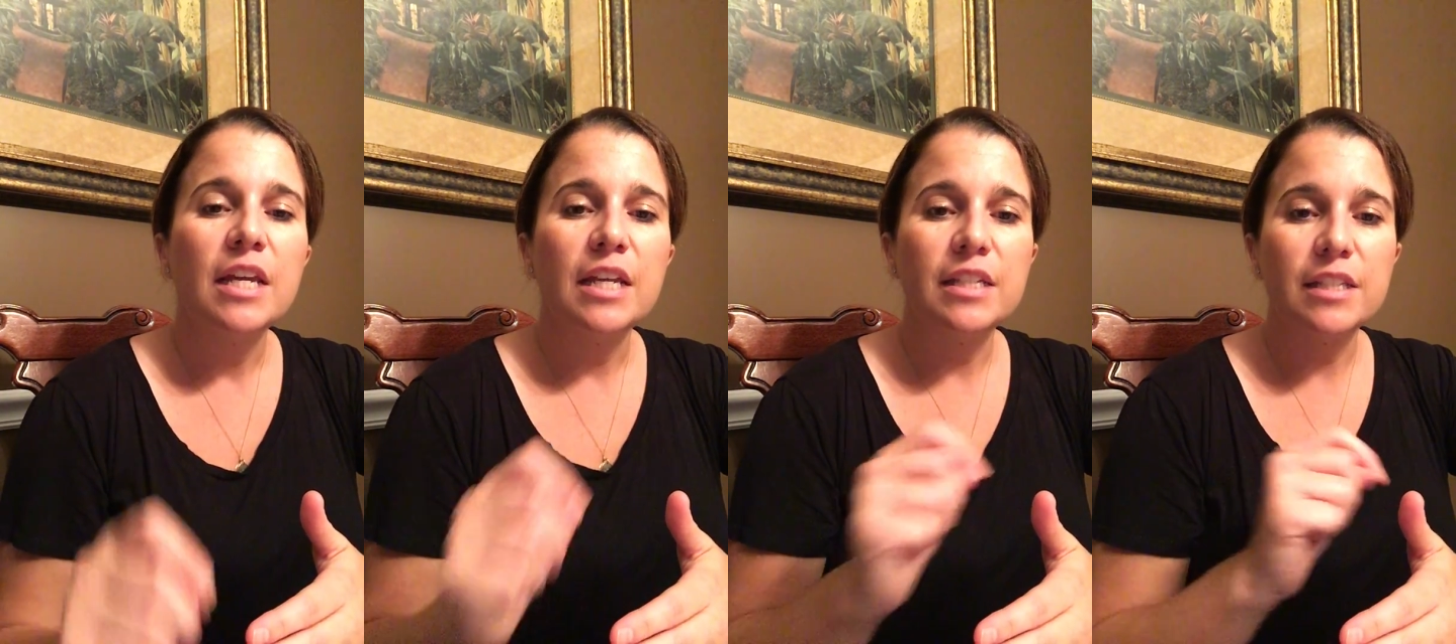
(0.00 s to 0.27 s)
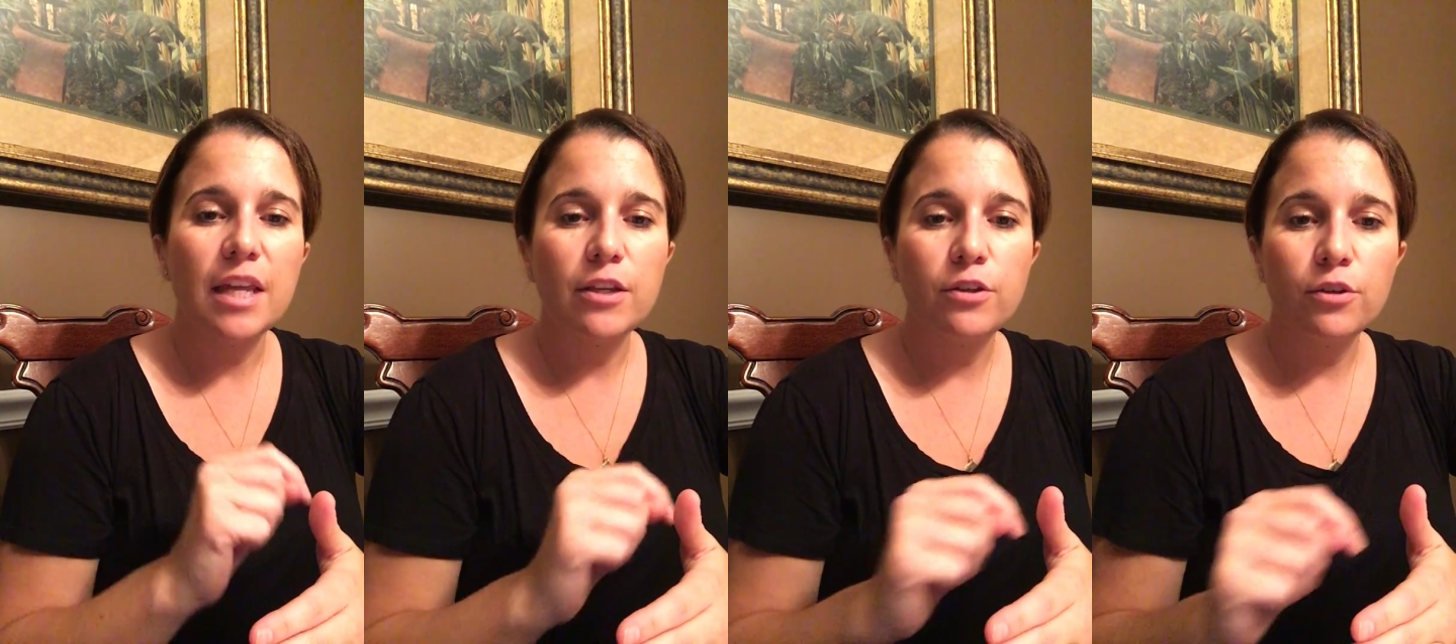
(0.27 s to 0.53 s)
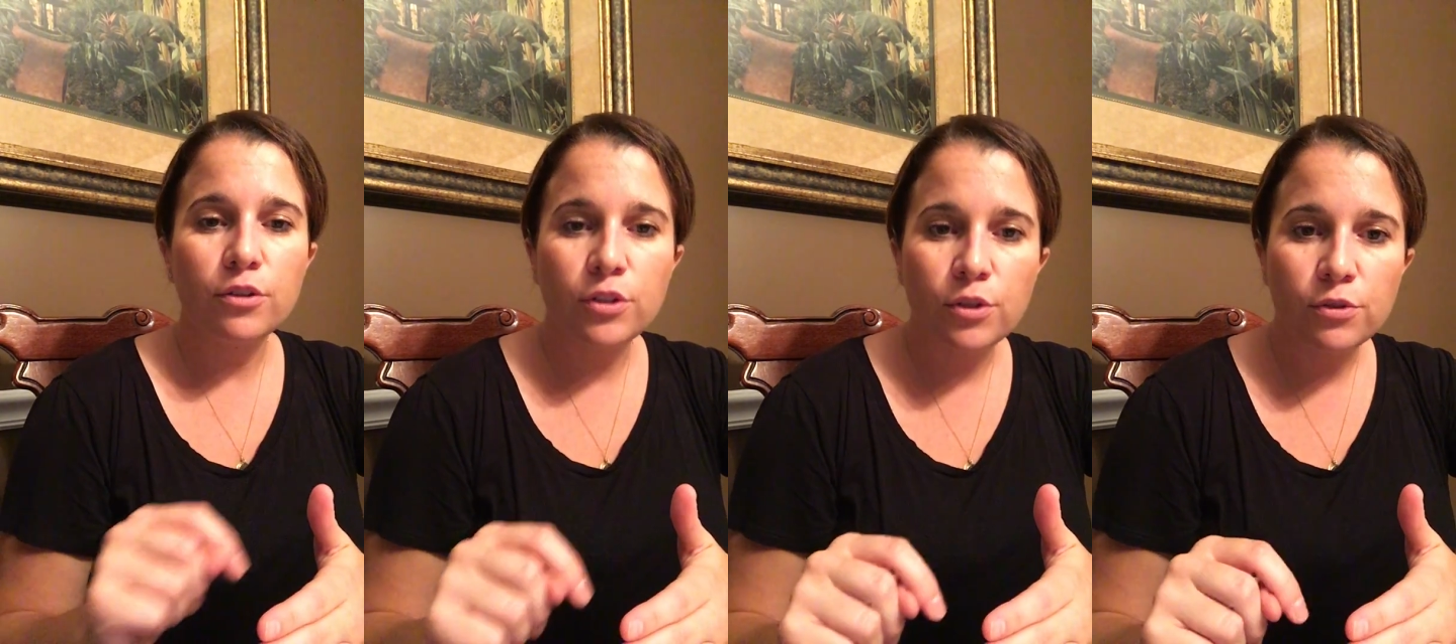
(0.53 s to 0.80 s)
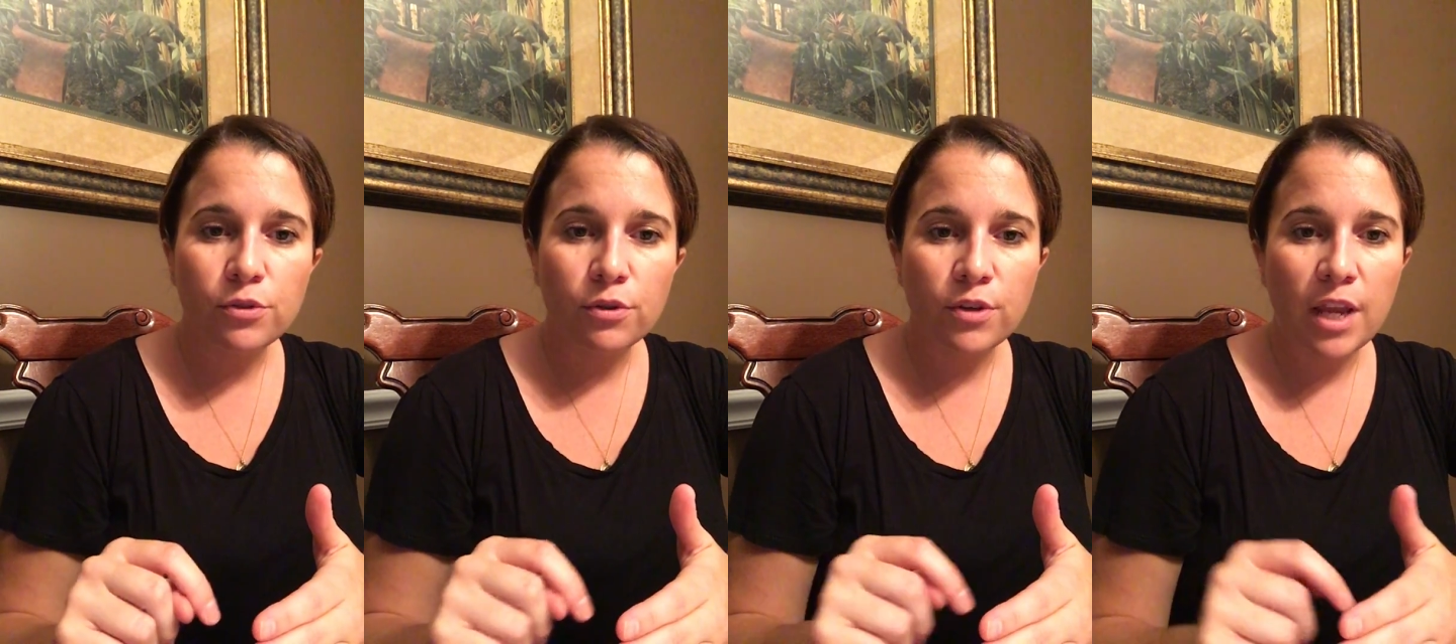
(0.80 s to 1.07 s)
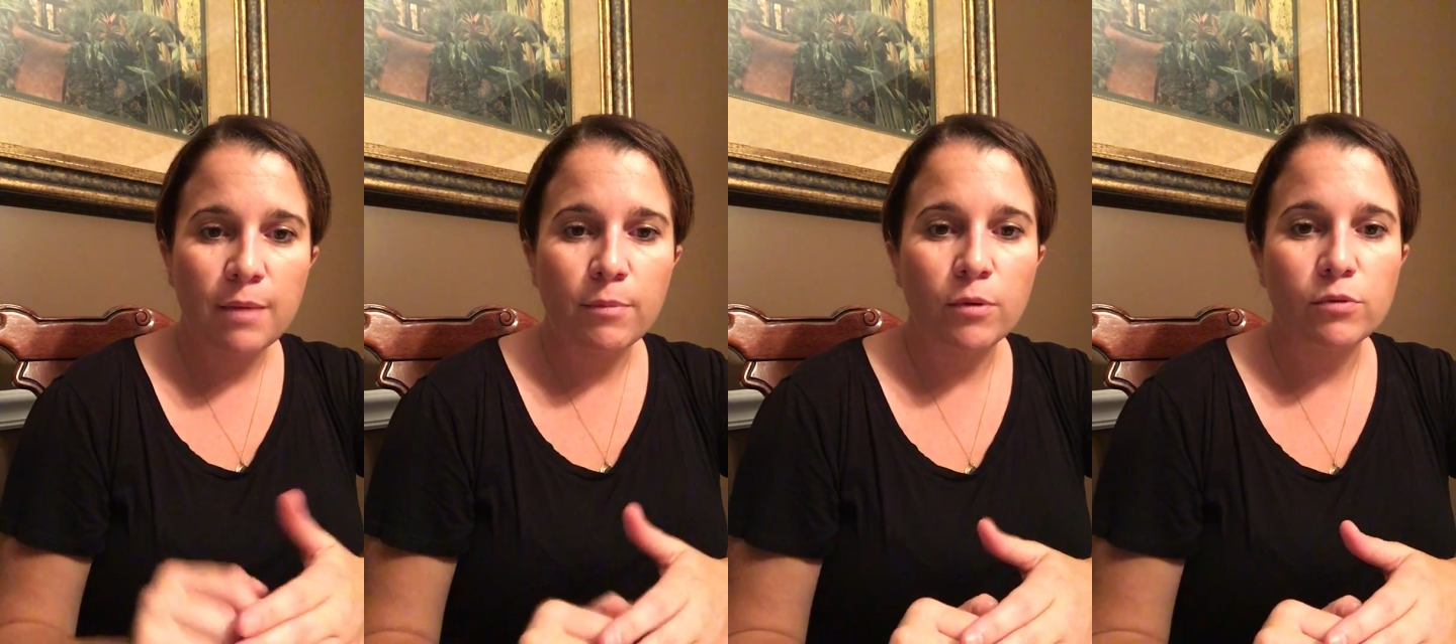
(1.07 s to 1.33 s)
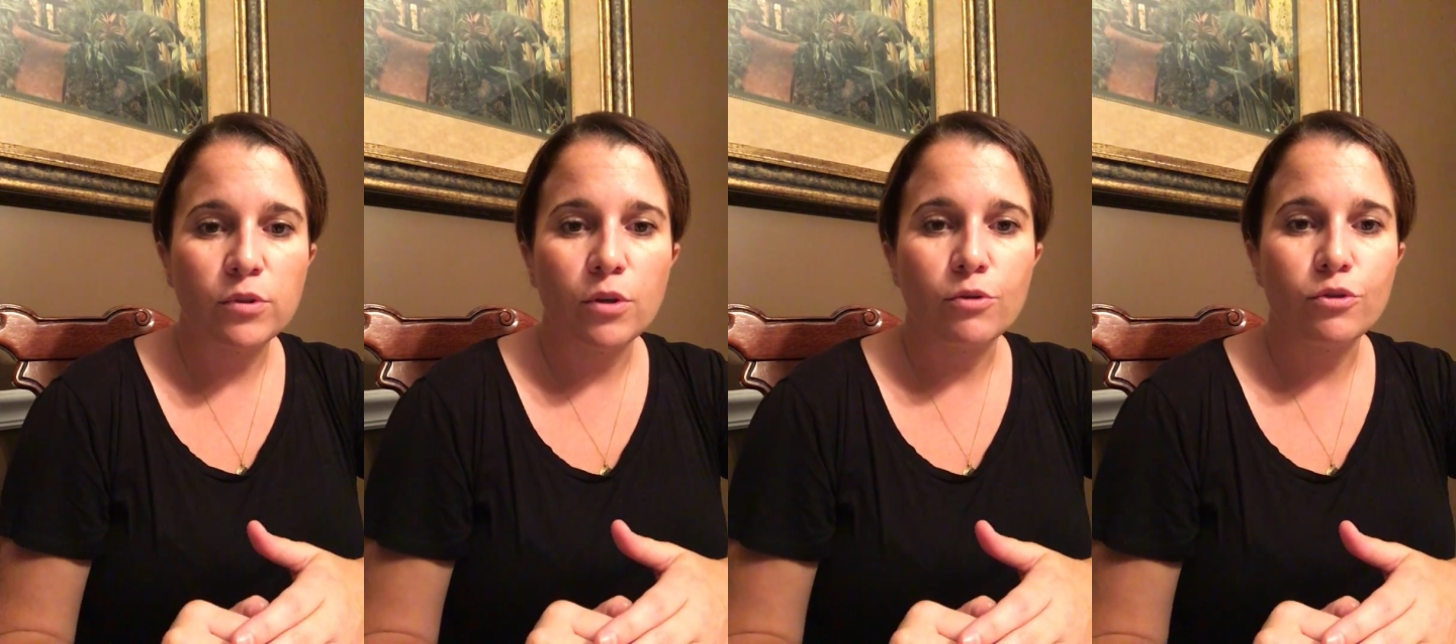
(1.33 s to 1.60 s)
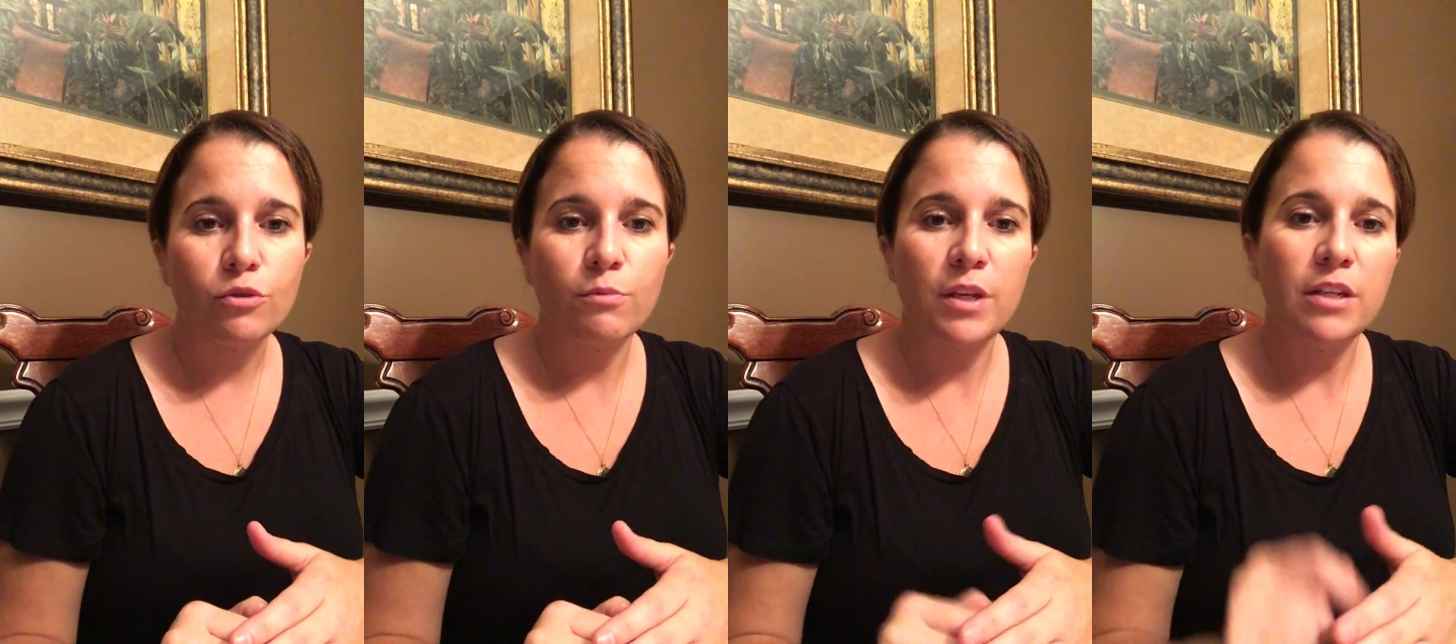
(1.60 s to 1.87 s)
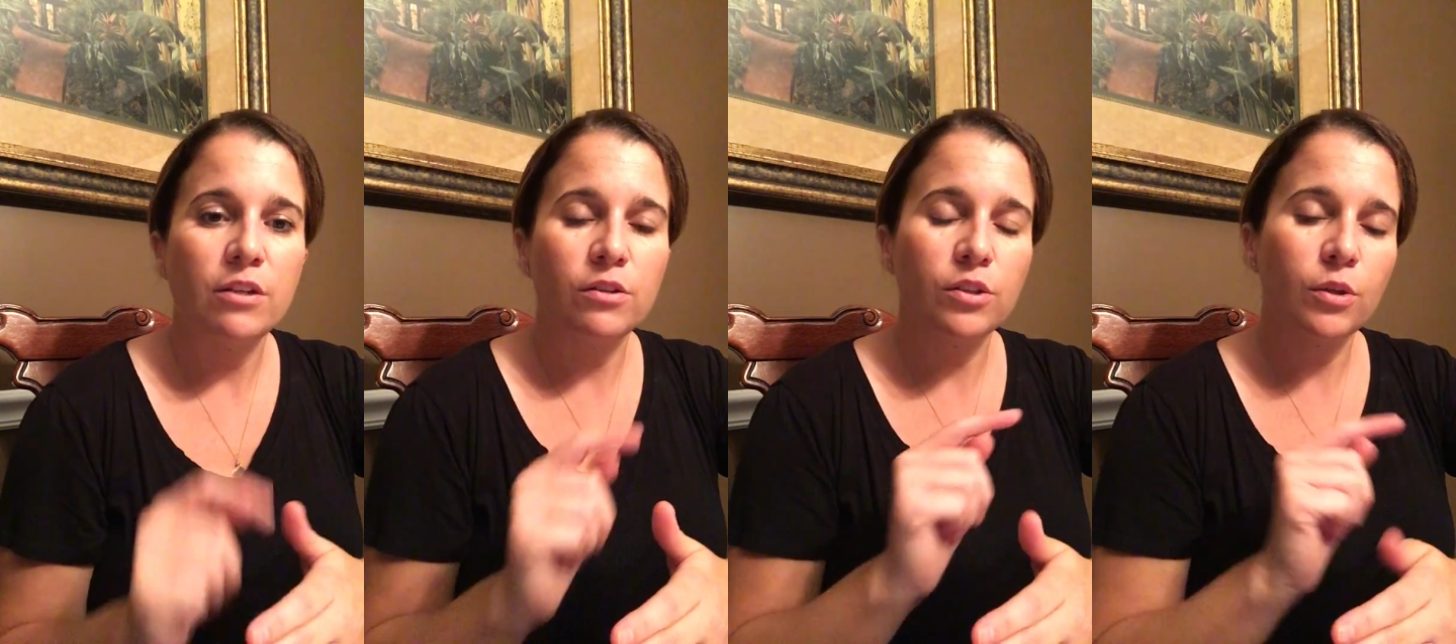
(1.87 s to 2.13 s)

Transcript: it's like your username on social media.